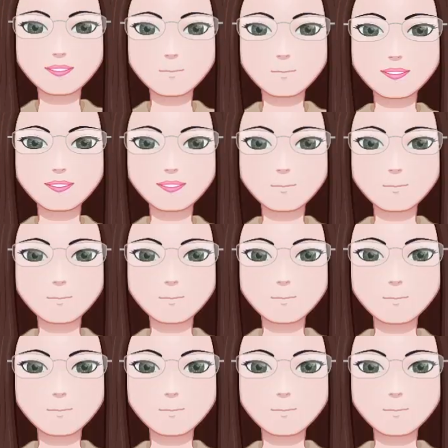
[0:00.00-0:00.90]
around a
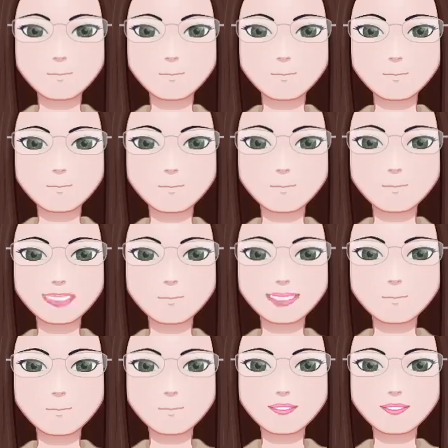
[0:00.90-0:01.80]
little bit.
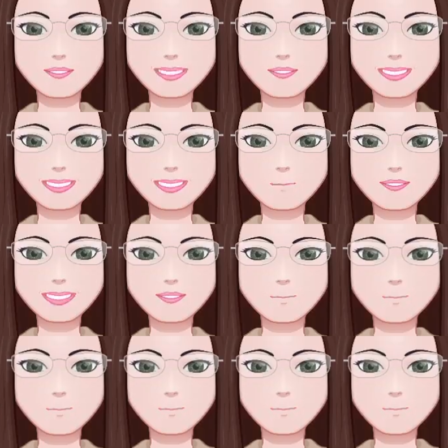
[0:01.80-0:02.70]
So, for clarity,
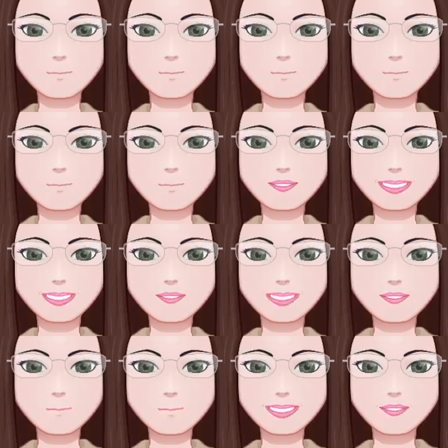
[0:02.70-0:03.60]
the pin
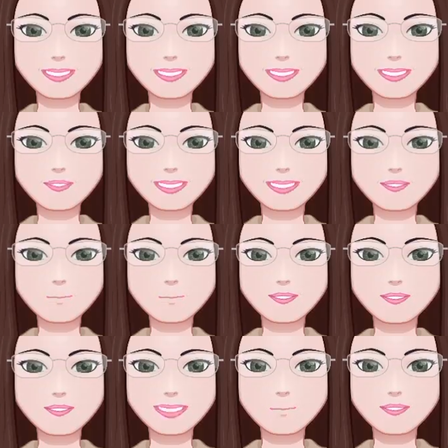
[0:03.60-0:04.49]
that I have
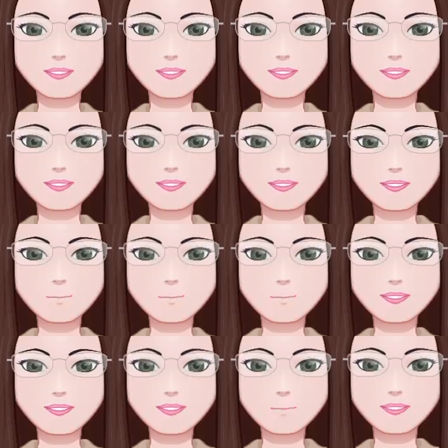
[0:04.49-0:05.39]
fitted was
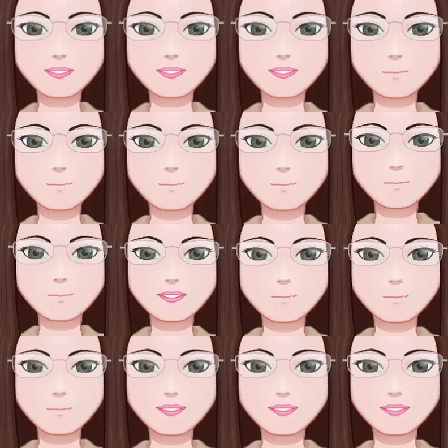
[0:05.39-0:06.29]
this one
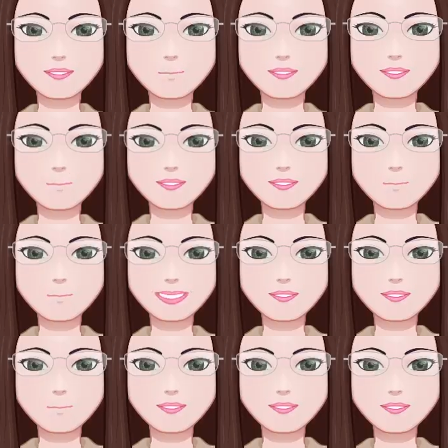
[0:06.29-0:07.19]
at the bottom of this
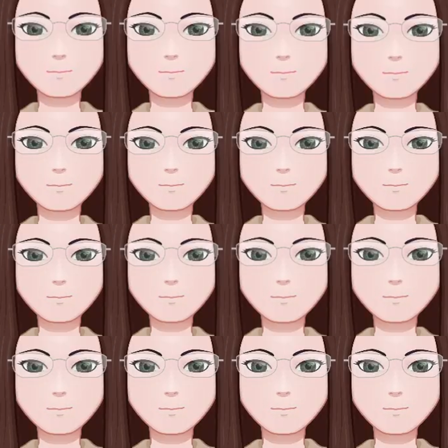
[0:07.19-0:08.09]
rose ground.
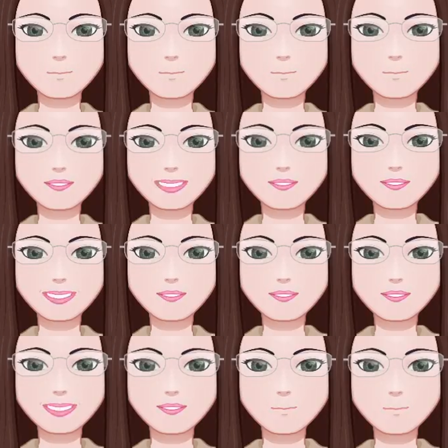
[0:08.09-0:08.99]
I was like,
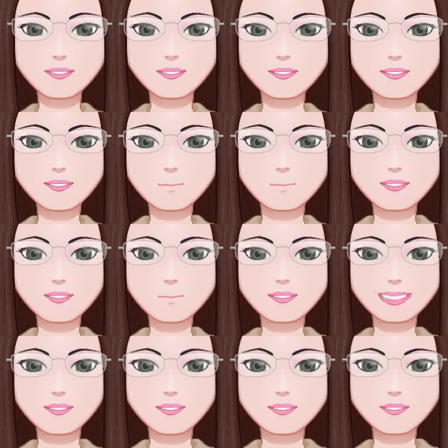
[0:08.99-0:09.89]
oh crap, I've got to
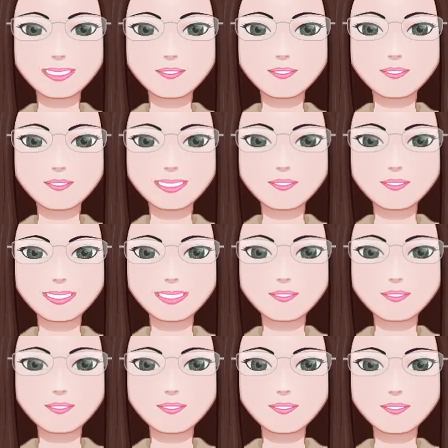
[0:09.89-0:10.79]
go all the way back to there. Oh
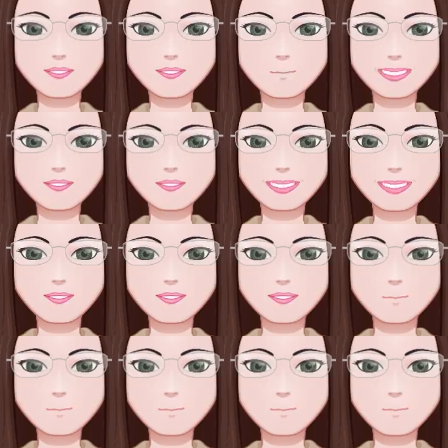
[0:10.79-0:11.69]
no, oh no, oh
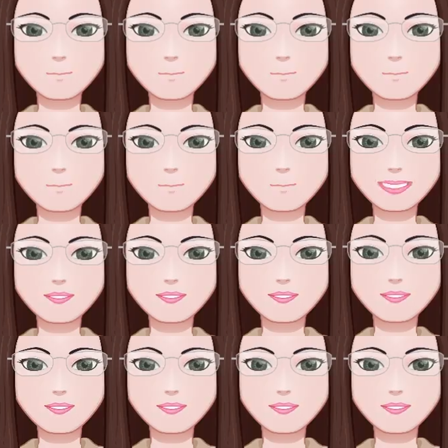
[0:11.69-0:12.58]
no. And then
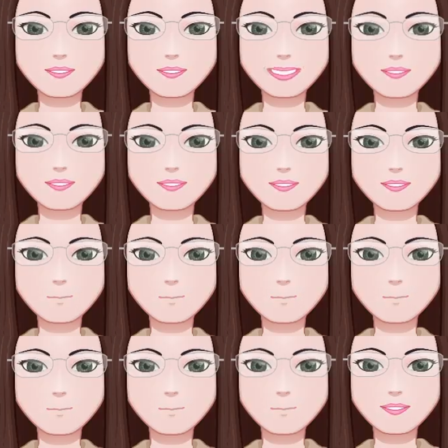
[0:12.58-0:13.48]
I
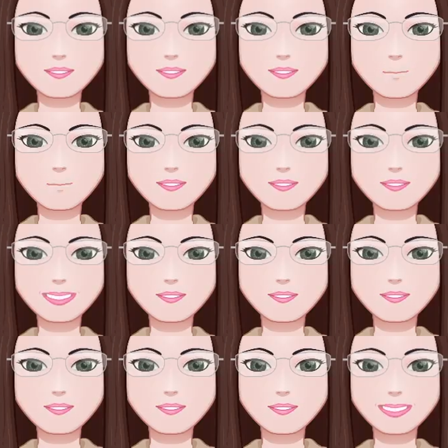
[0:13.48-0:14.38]
realised that there was nothing wrong
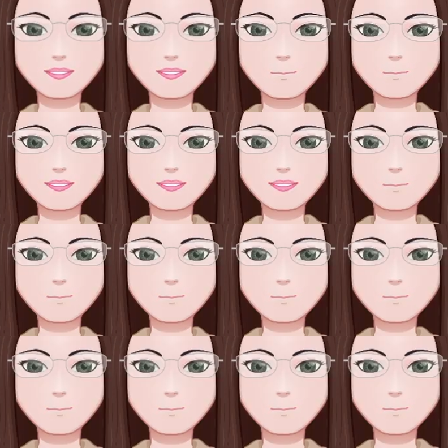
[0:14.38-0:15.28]
with the rose ground.
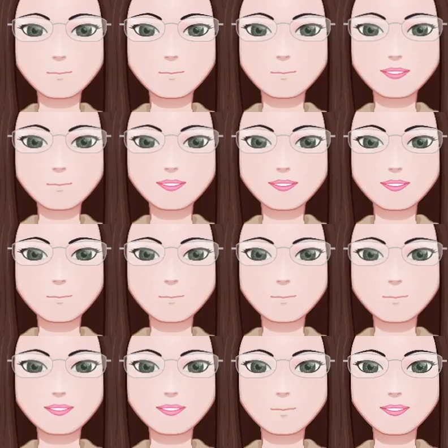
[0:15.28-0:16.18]
I just
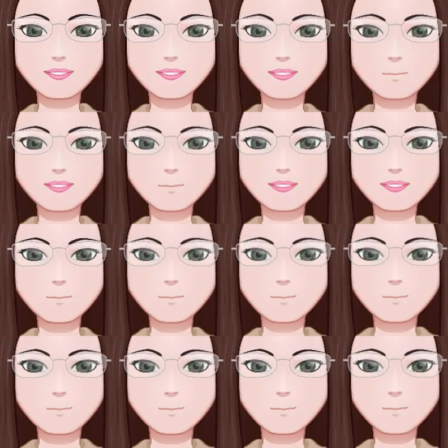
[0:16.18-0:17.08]
didn't have a pin in
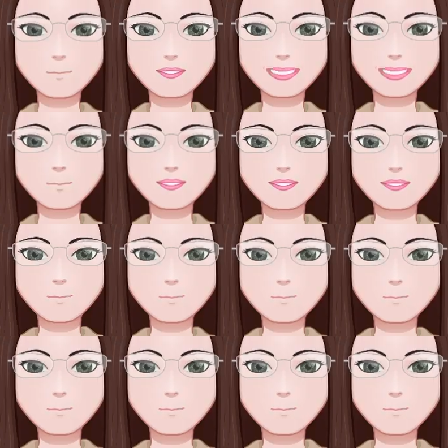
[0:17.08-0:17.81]
it. So,